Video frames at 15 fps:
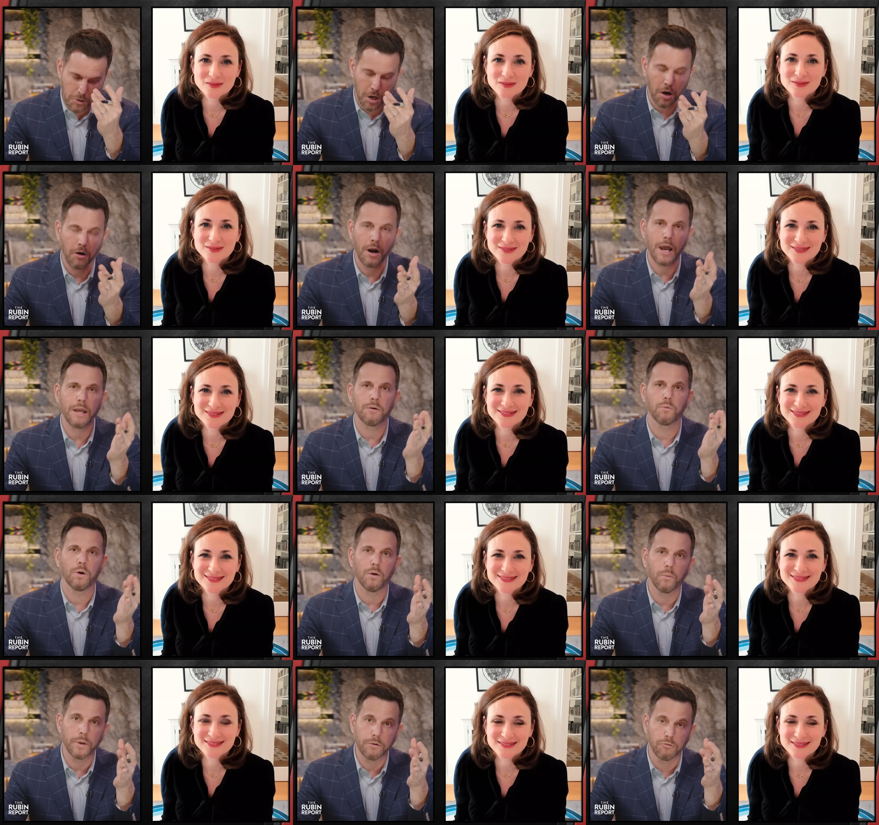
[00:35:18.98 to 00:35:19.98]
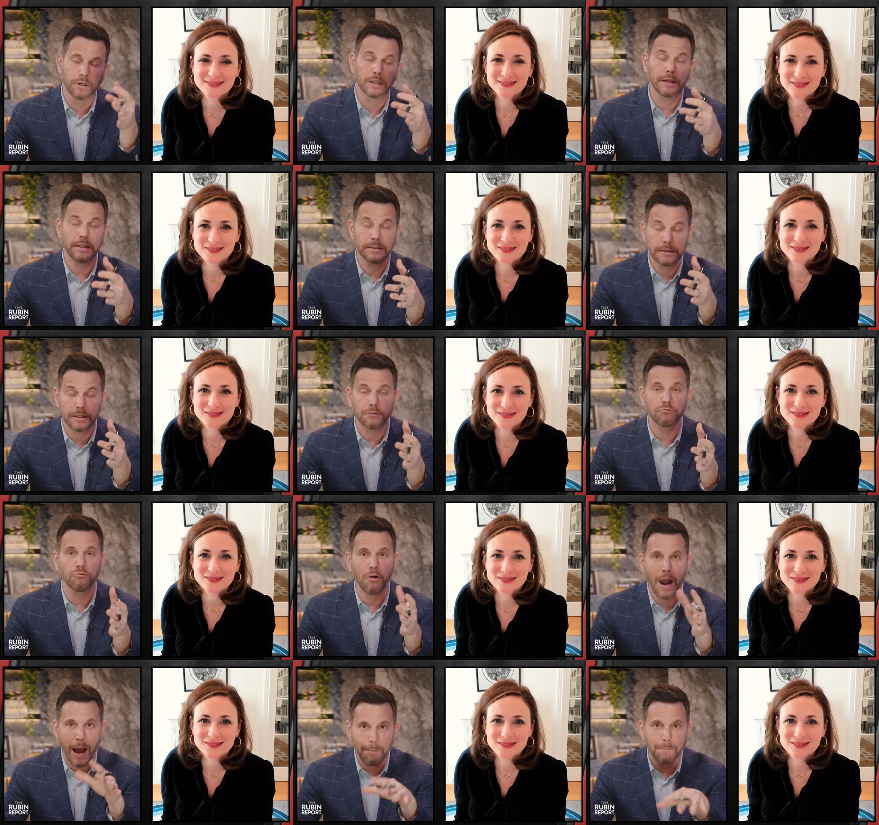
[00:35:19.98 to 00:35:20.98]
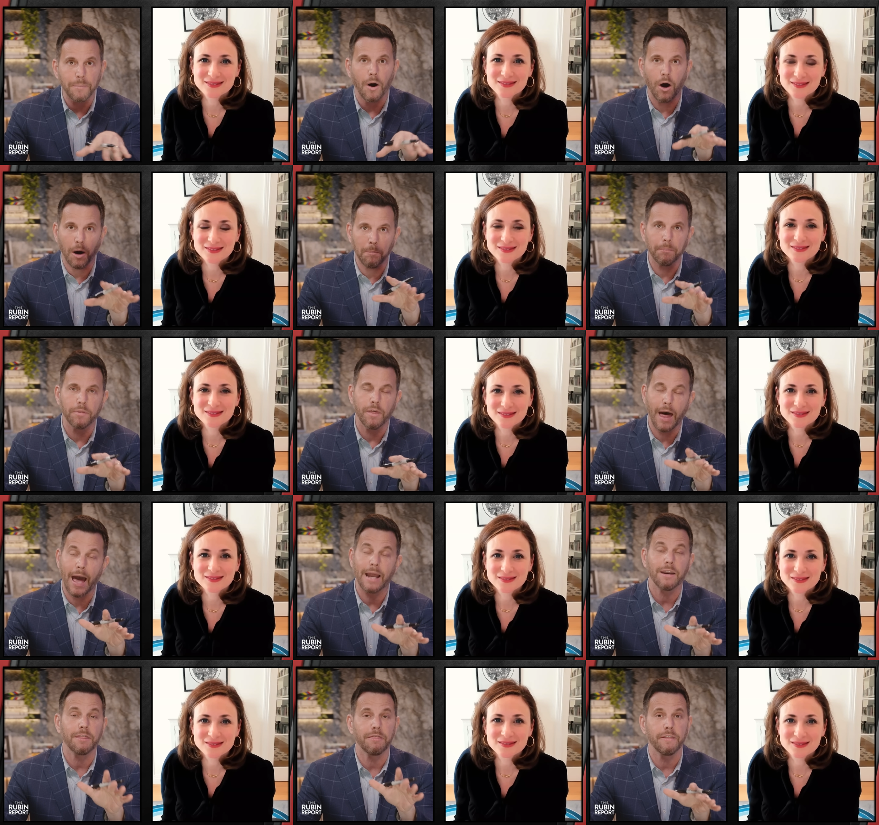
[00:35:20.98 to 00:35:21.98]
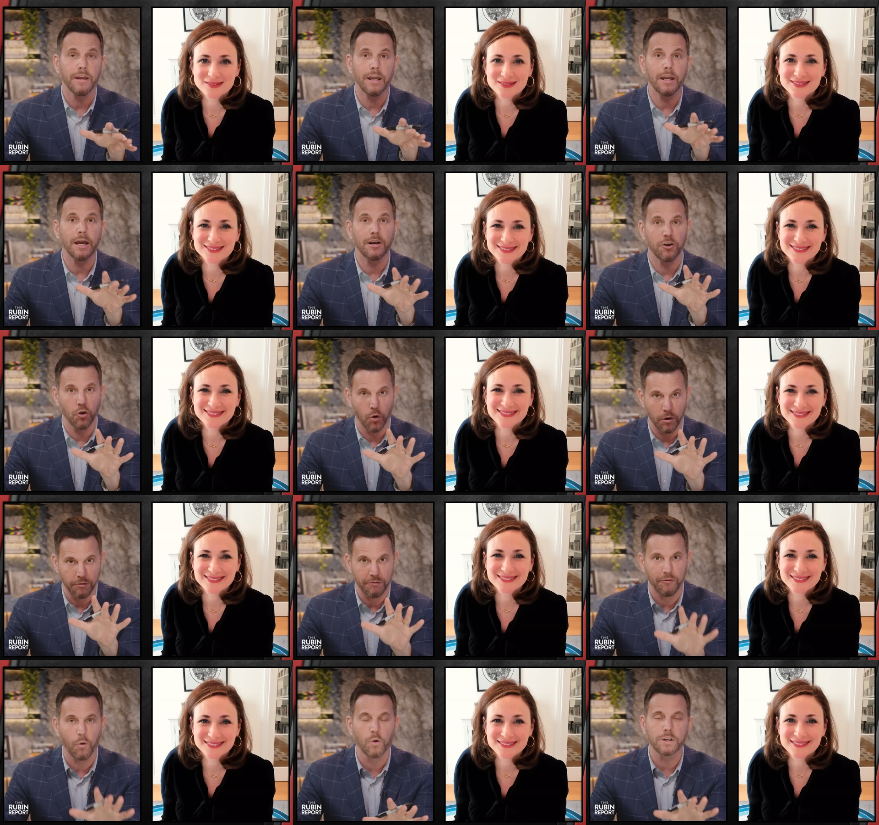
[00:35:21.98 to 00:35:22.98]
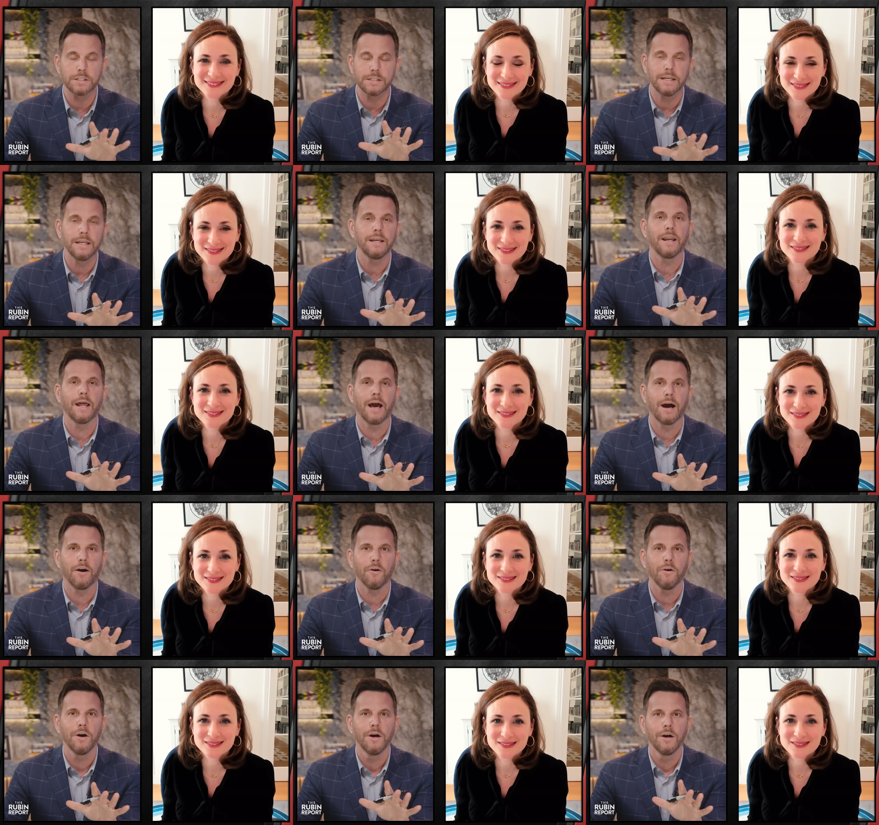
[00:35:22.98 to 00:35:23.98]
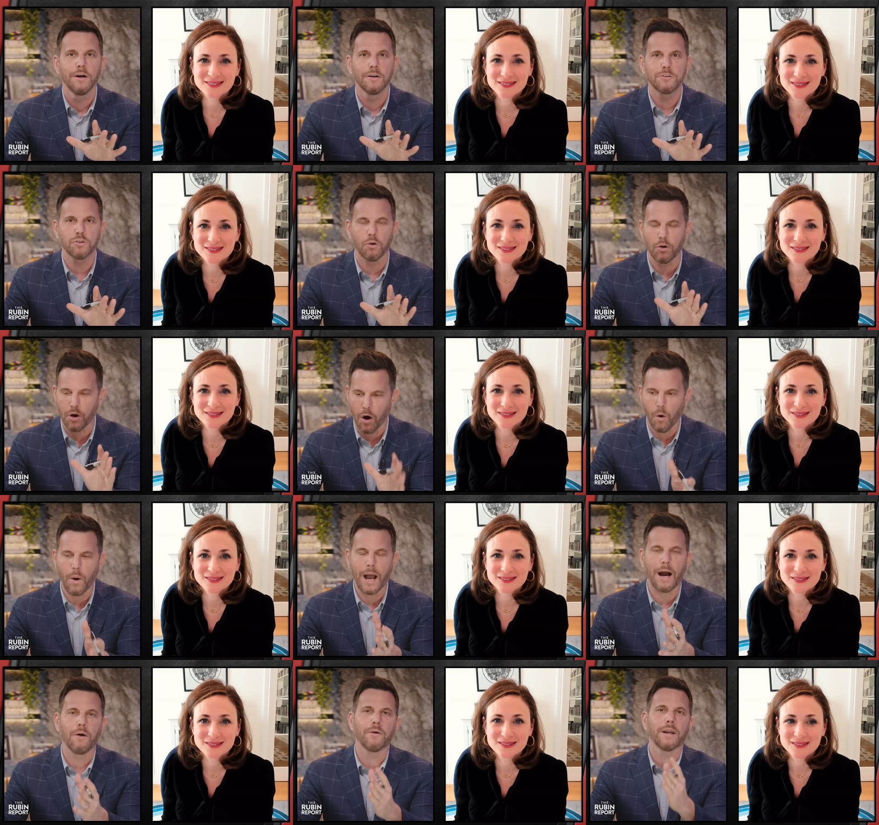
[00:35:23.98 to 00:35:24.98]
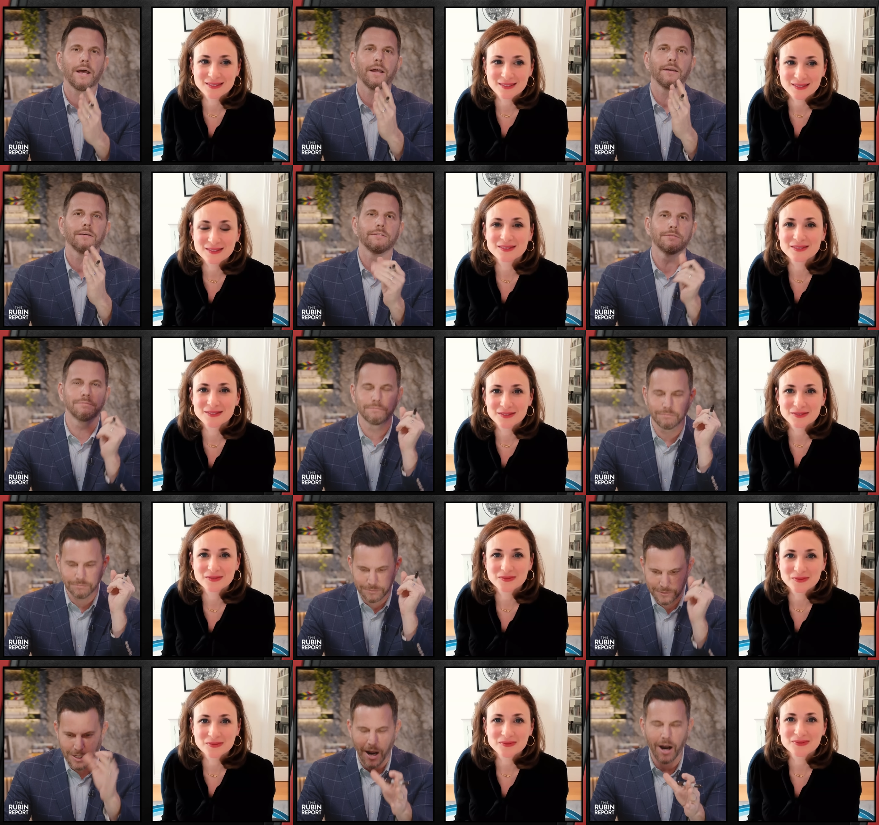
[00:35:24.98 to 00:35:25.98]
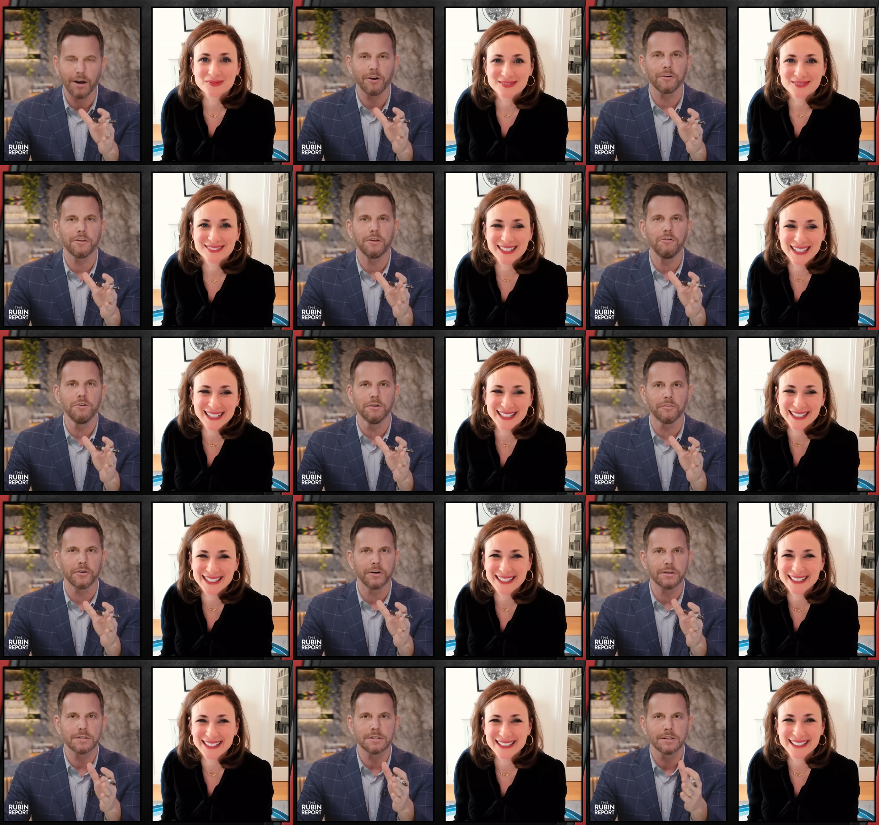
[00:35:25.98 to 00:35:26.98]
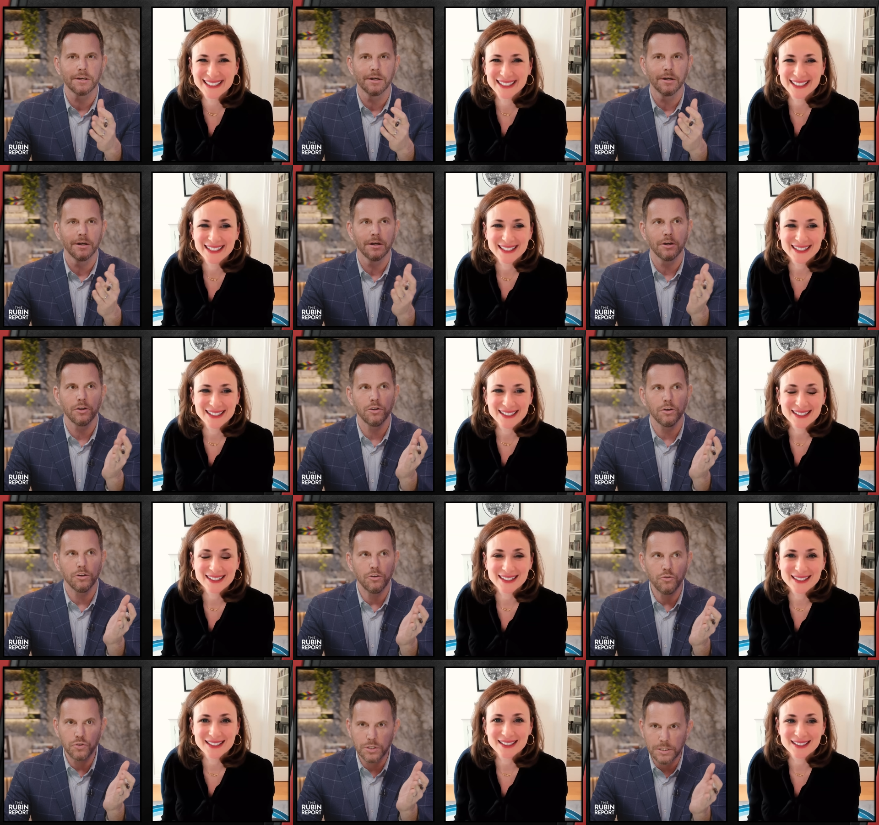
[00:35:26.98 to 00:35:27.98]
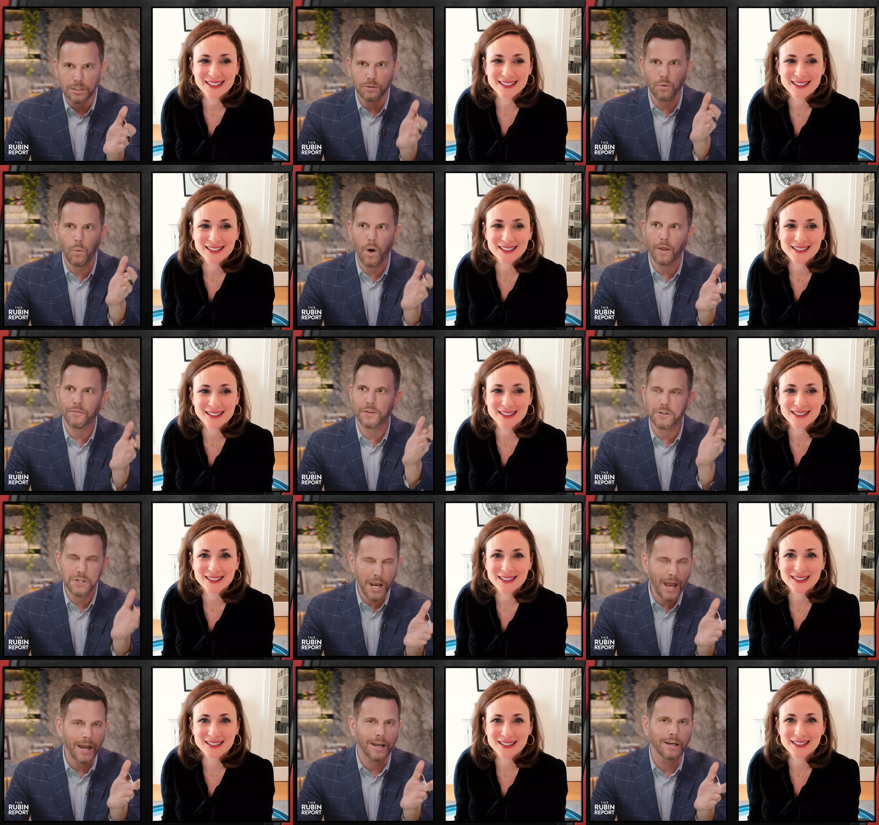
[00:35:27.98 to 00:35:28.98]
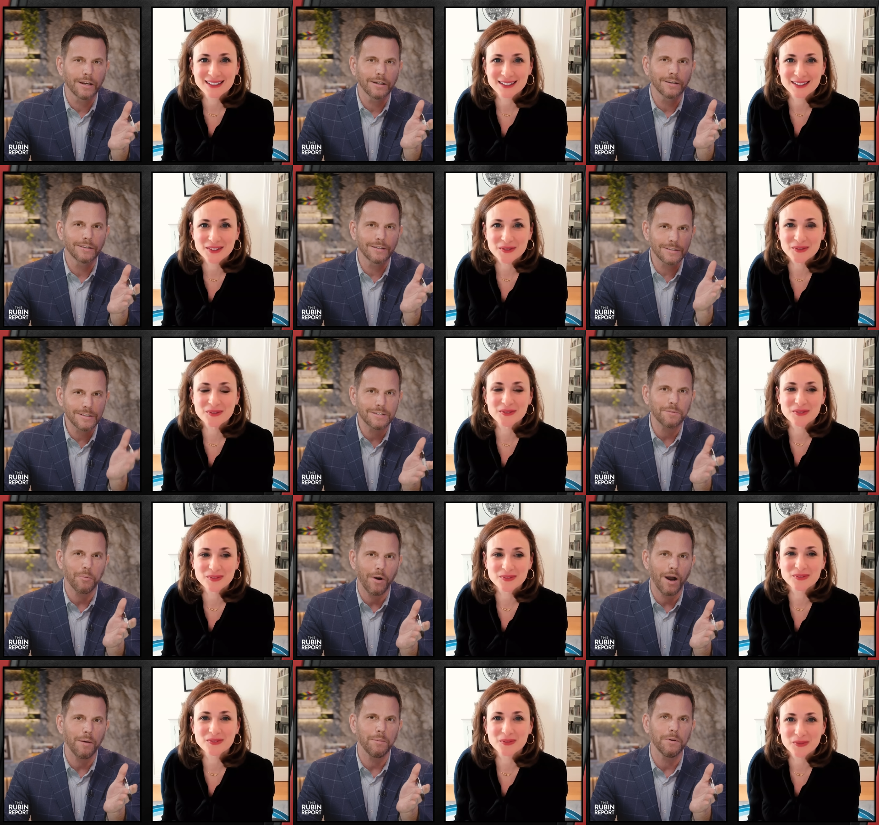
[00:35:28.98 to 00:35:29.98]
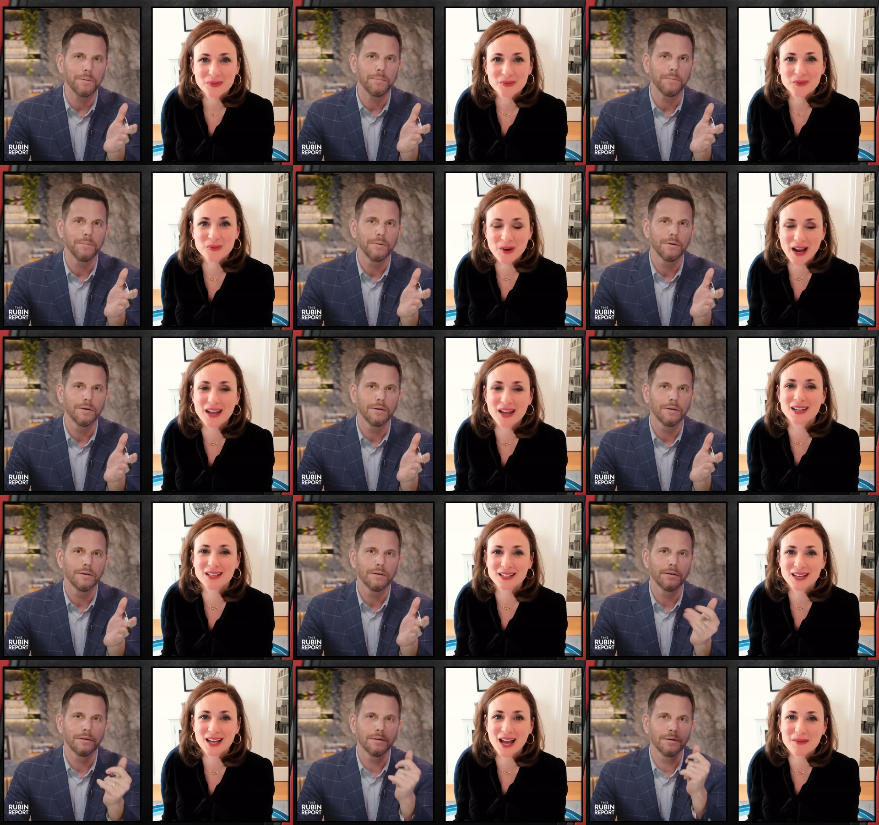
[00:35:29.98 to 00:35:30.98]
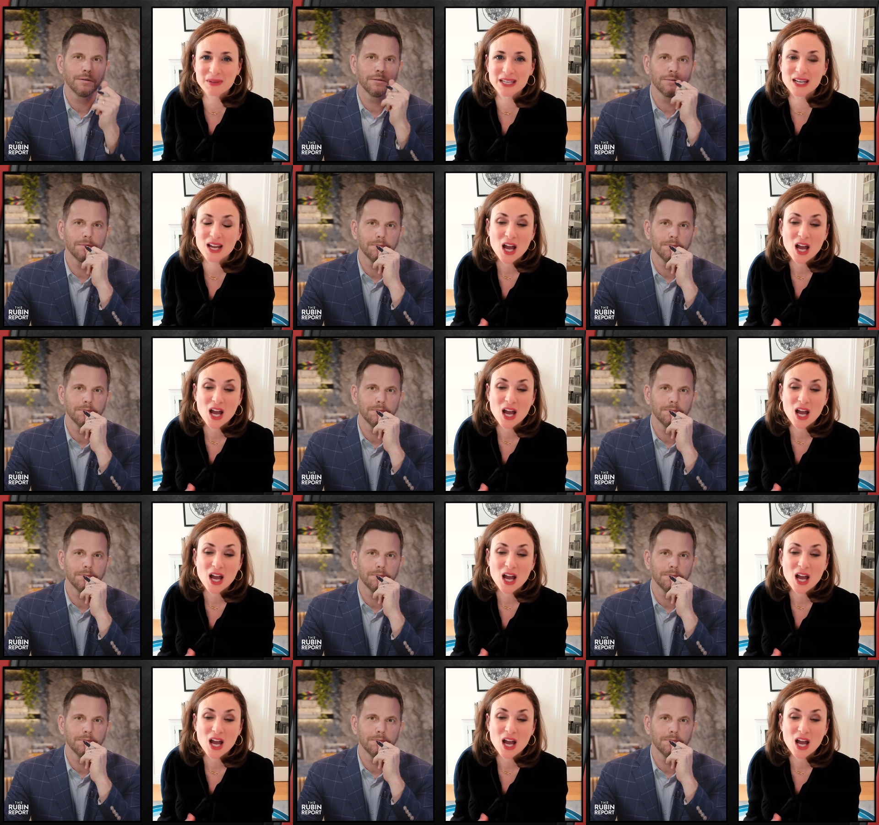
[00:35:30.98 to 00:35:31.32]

Speaker 1: all right, well, we really did wrap up that thing and you're 14 now, so go out and conquer the universe. You still want the check. This is a problem.
Speaker 2: Right. I mean,